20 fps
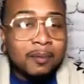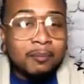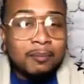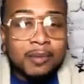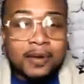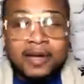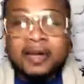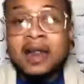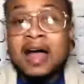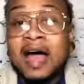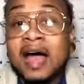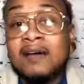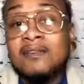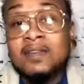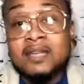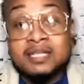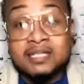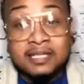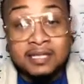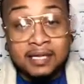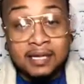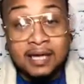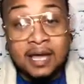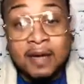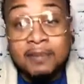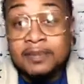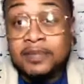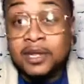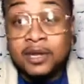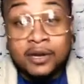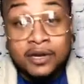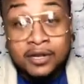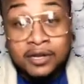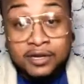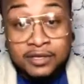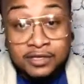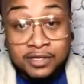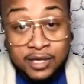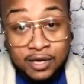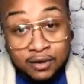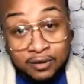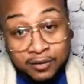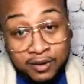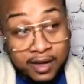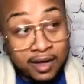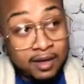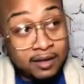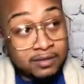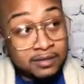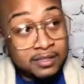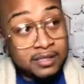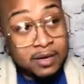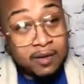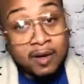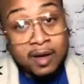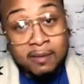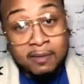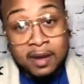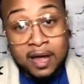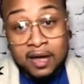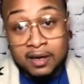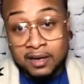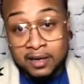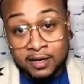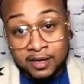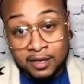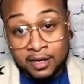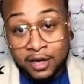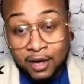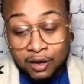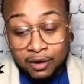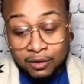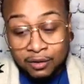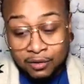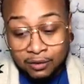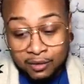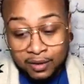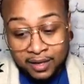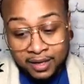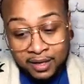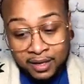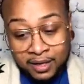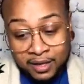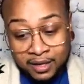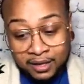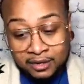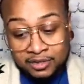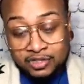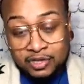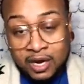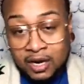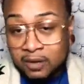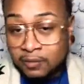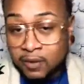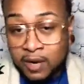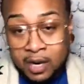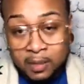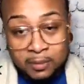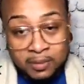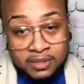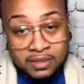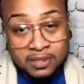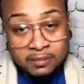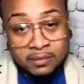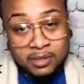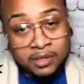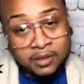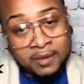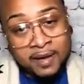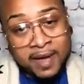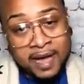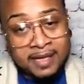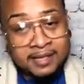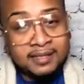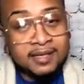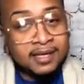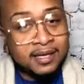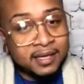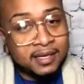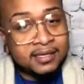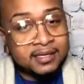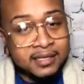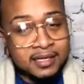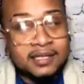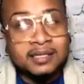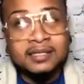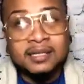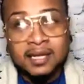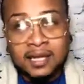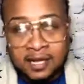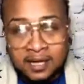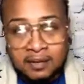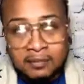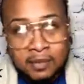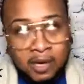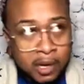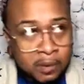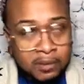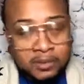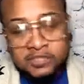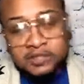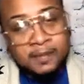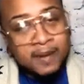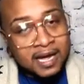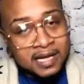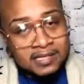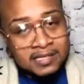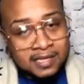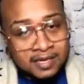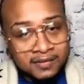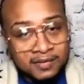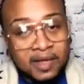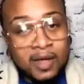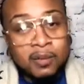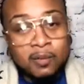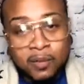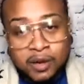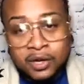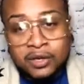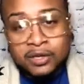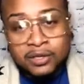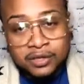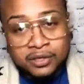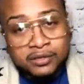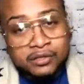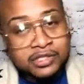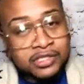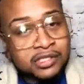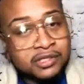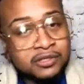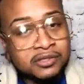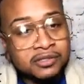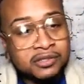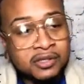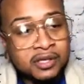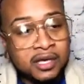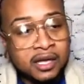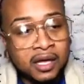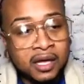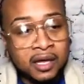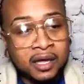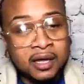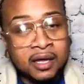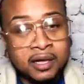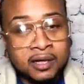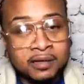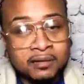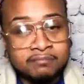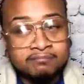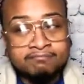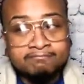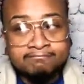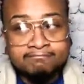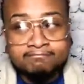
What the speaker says: But obviously I'm 30 years old now, so I'm not gonna go and try to run up on some little ass kids, because I'm almost positive they were little children, and